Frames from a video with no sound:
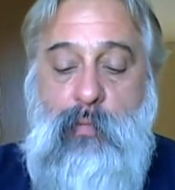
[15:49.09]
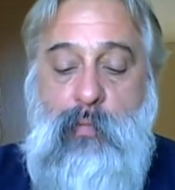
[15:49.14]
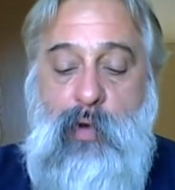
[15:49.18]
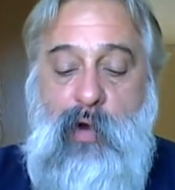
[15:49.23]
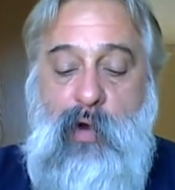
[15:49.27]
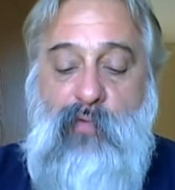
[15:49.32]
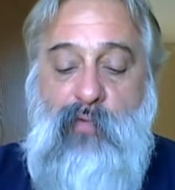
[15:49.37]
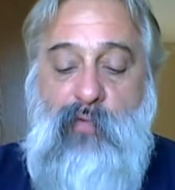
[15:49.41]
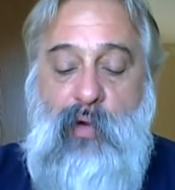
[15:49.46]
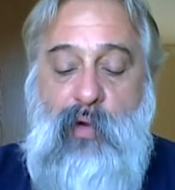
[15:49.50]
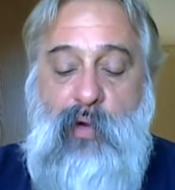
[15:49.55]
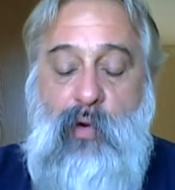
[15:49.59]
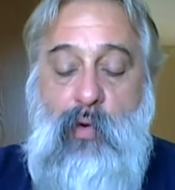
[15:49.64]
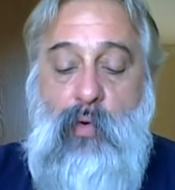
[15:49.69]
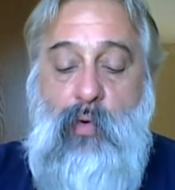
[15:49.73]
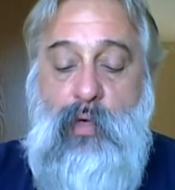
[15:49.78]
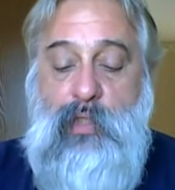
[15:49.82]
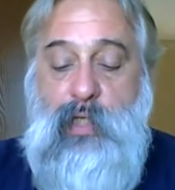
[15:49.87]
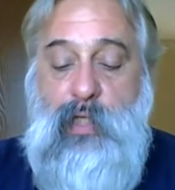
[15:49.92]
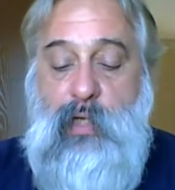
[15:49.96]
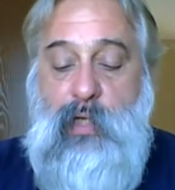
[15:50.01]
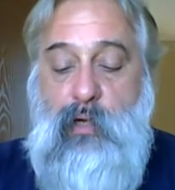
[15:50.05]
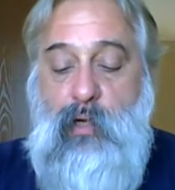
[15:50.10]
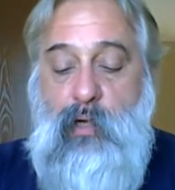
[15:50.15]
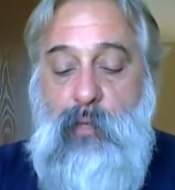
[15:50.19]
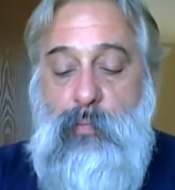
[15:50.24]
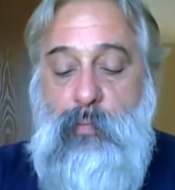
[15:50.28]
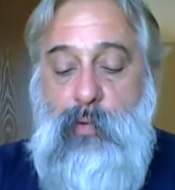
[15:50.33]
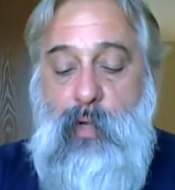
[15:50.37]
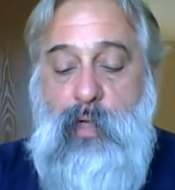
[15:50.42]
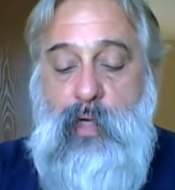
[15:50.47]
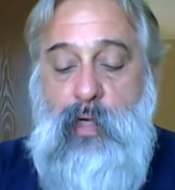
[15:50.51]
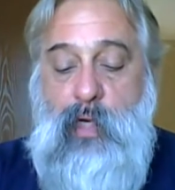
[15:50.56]
Par for the course, I could
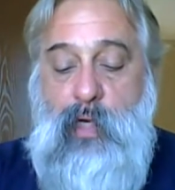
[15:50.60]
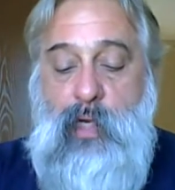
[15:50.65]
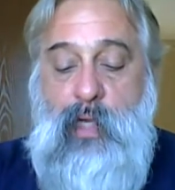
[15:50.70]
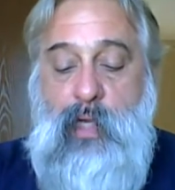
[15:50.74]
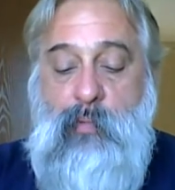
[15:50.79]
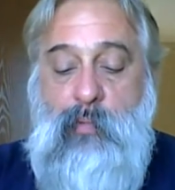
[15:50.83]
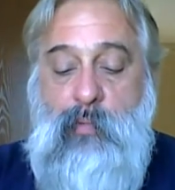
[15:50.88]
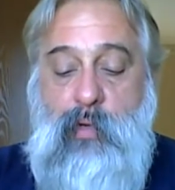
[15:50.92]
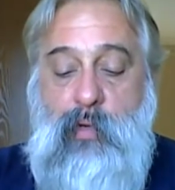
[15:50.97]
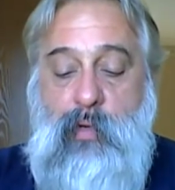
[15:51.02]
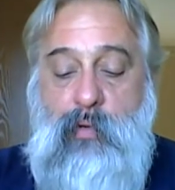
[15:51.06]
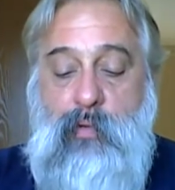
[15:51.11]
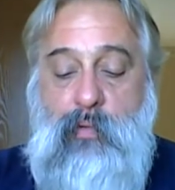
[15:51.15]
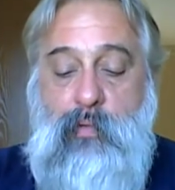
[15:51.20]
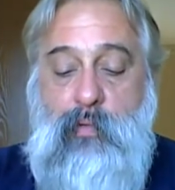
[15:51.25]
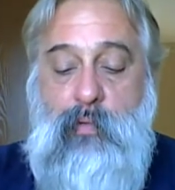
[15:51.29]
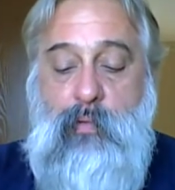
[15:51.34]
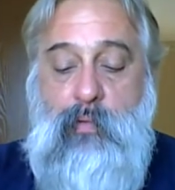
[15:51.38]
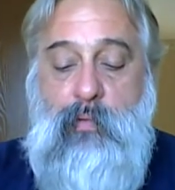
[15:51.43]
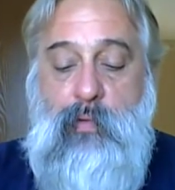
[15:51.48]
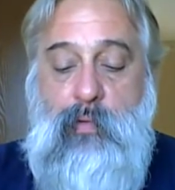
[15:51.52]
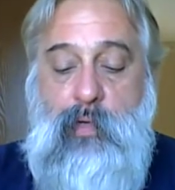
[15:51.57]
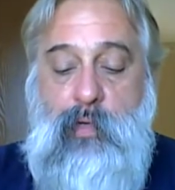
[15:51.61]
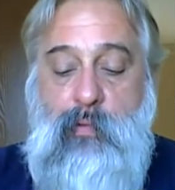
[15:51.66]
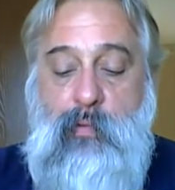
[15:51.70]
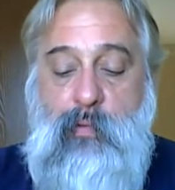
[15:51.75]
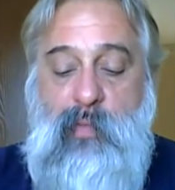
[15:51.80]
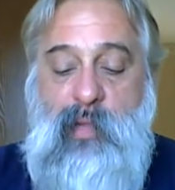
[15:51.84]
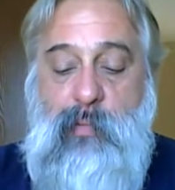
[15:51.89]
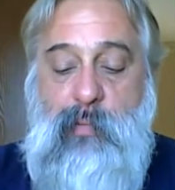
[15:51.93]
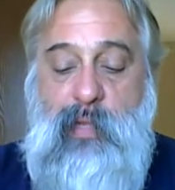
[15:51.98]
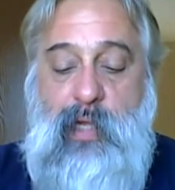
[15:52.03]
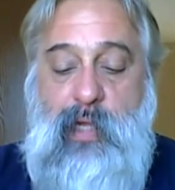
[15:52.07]
have plugged it in, but, you know,
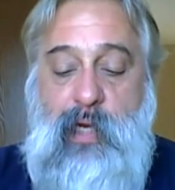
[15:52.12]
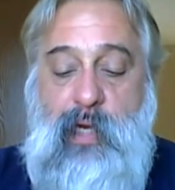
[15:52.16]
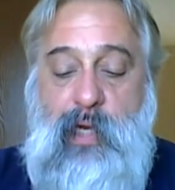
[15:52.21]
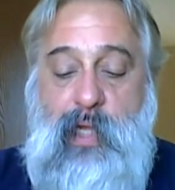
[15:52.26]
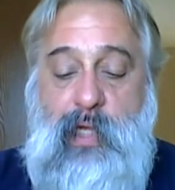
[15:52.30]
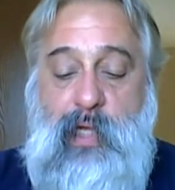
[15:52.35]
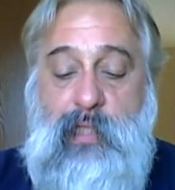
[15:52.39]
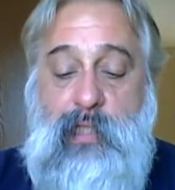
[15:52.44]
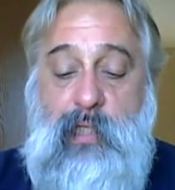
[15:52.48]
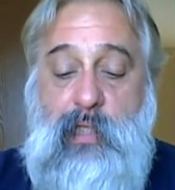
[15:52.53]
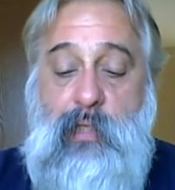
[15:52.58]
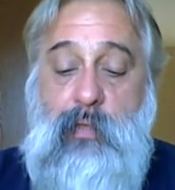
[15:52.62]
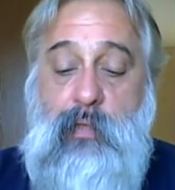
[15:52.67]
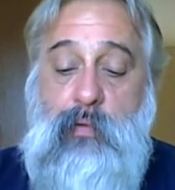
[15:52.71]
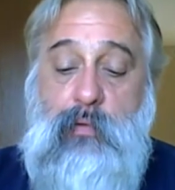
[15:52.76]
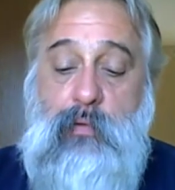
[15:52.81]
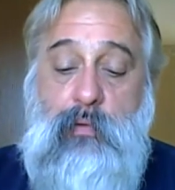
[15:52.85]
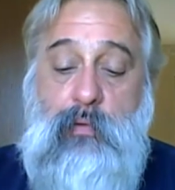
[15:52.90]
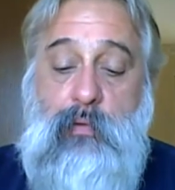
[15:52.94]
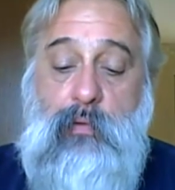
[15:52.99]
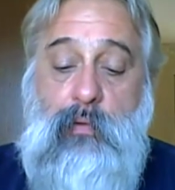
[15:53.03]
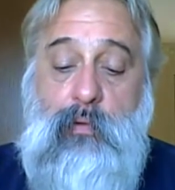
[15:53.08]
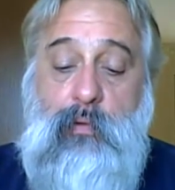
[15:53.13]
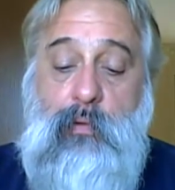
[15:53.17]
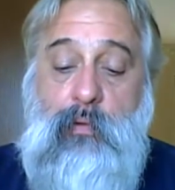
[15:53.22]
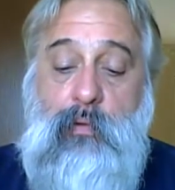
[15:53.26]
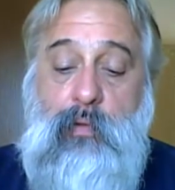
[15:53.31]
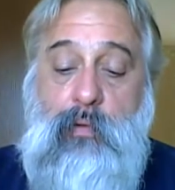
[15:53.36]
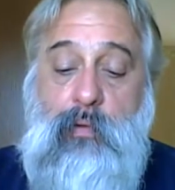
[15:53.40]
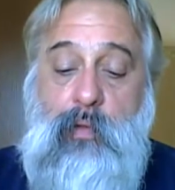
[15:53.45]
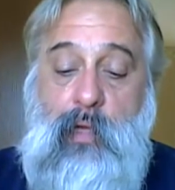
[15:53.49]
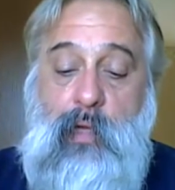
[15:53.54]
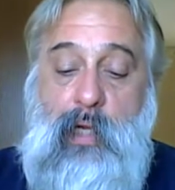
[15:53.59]
me being lazy,
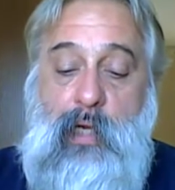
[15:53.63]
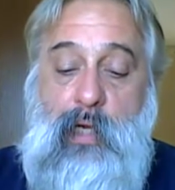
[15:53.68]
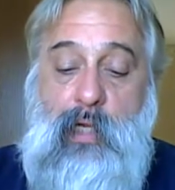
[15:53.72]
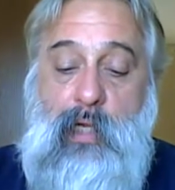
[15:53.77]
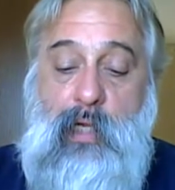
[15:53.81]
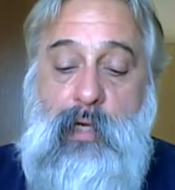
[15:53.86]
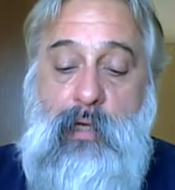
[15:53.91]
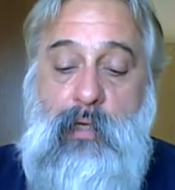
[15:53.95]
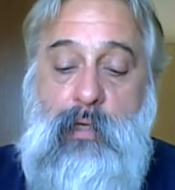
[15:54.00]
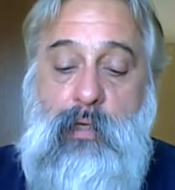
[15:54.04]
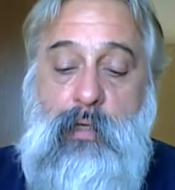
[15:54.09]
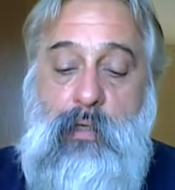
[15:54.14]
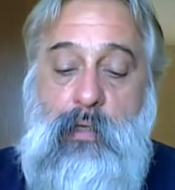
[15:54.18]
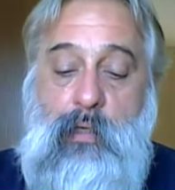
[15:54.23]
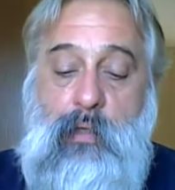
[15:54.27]
I didn't.